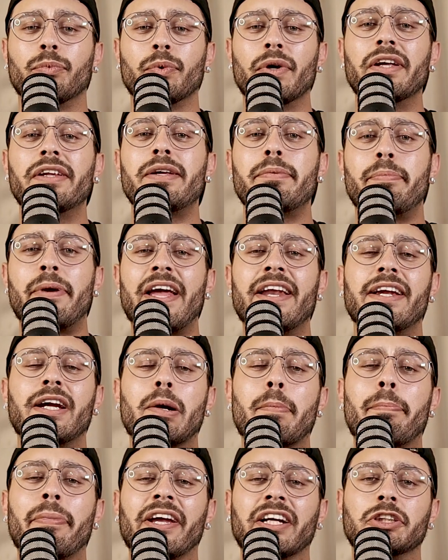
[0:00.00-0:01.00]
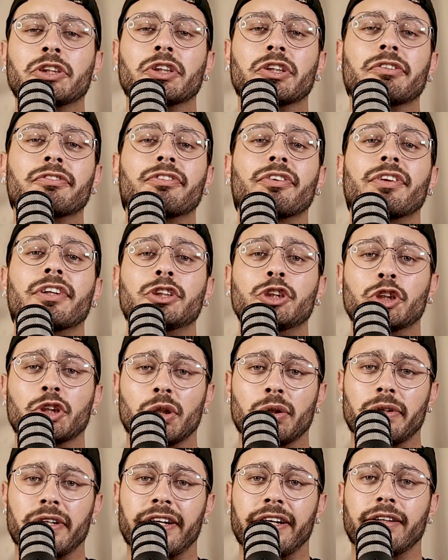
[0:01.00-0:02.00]
really painting a picture for the
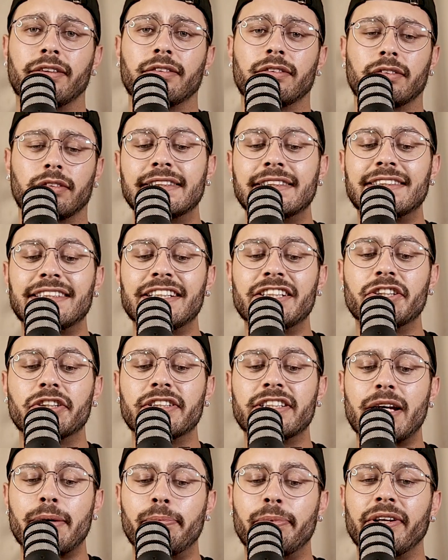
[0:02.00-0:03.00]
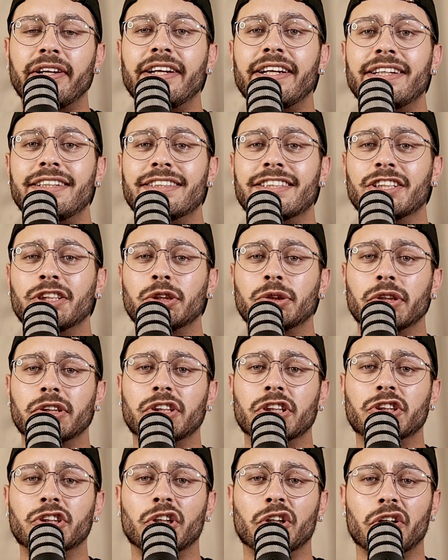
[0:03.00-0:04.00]
jury. Senior Deputy
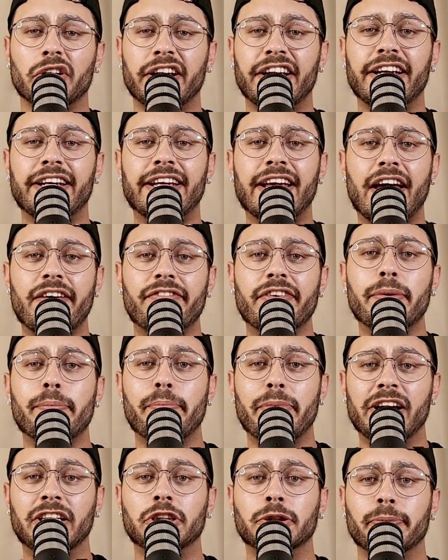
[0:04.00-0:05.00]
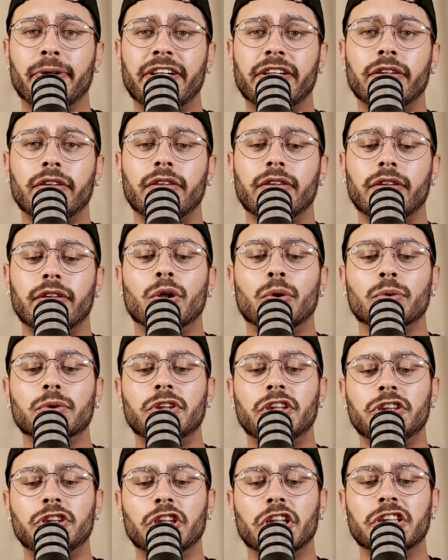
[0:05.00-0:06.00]
District Attorney Kevin Beachman
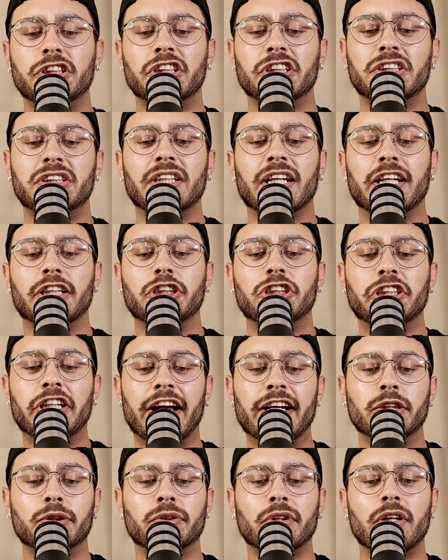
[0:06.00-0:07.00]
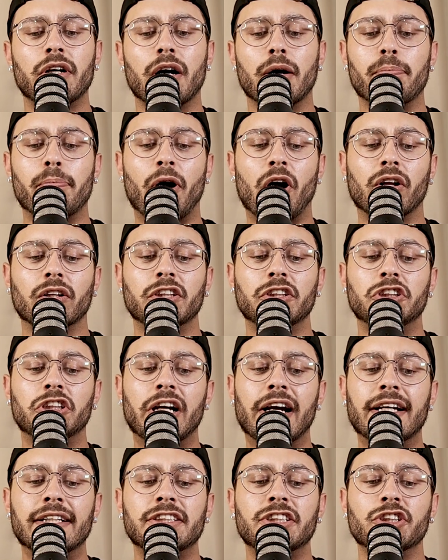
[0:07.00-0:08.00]
told the judges that Chandra
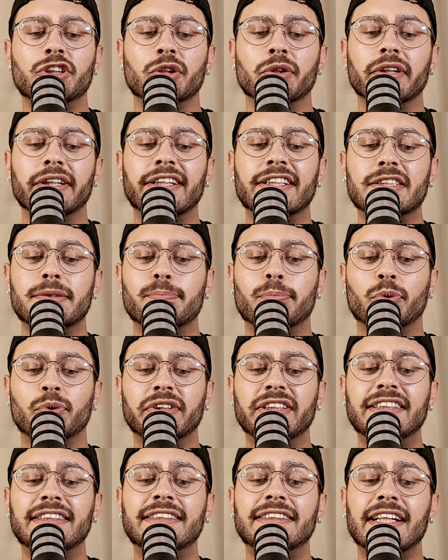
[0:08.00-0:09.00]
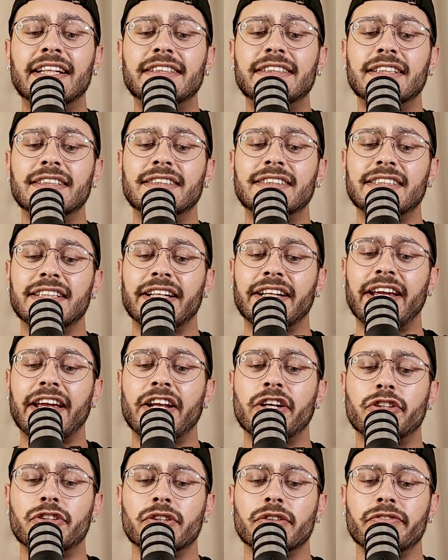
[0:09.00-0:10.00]
apologized during his pre-sentencing
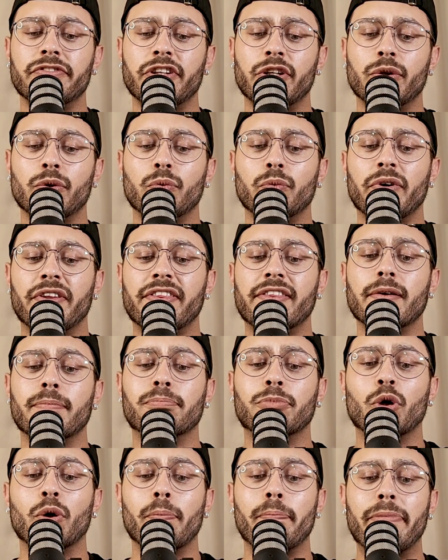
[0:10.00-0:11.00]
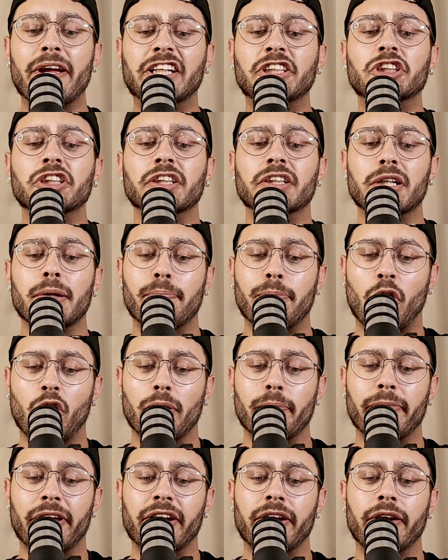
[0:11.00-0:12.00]
interview with the probation
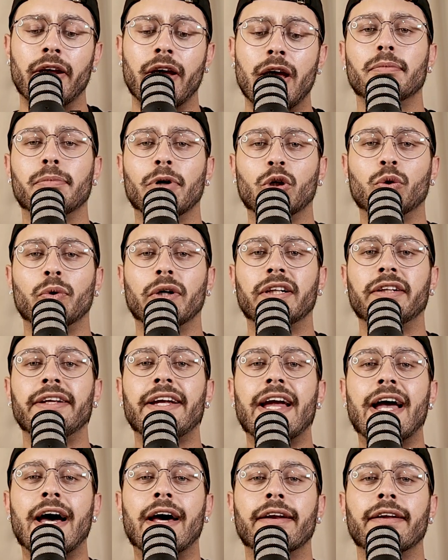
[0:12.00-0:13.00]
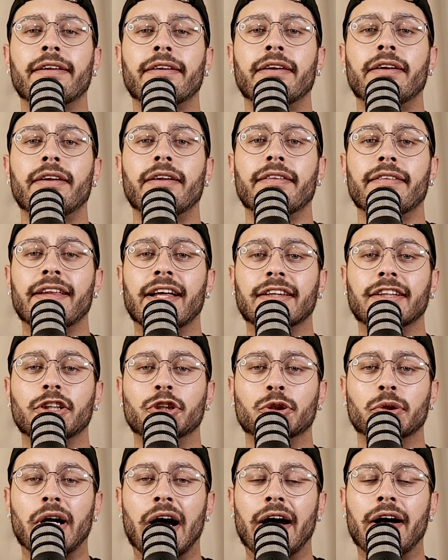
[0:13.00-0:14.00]
department, but quickly added that the
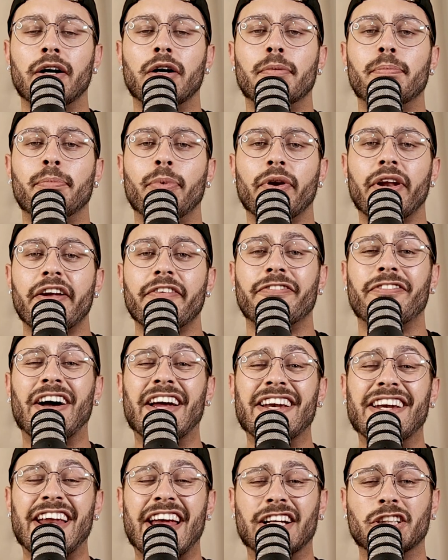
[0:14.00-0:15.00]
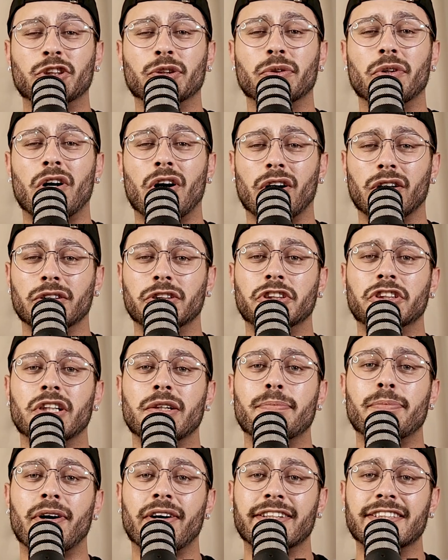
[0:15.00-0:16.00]
trial put a financial
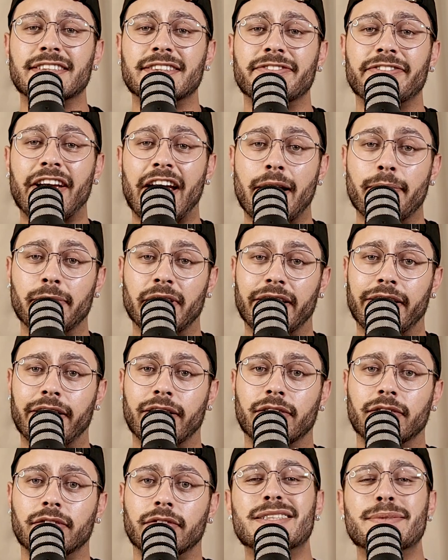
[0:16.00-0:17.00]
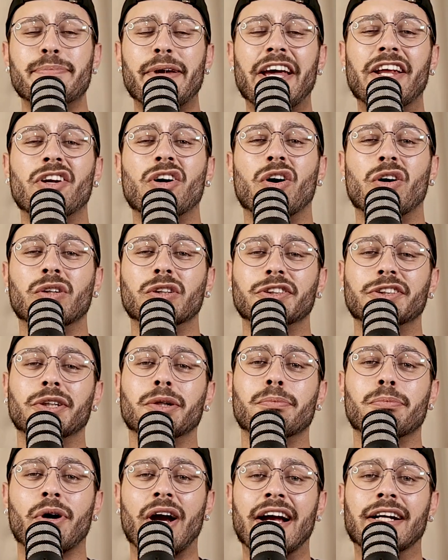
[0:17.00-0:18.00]
hardship on his family. This man
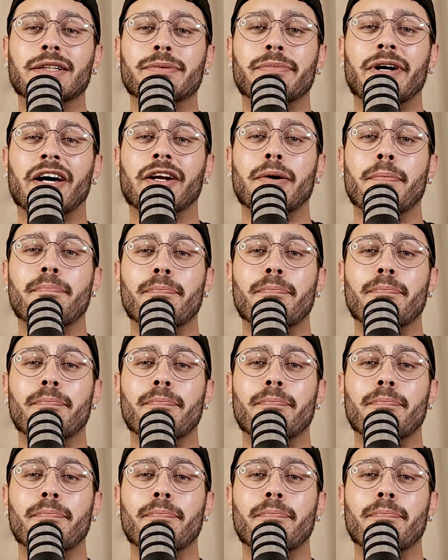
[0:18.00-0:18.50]
also bragged about a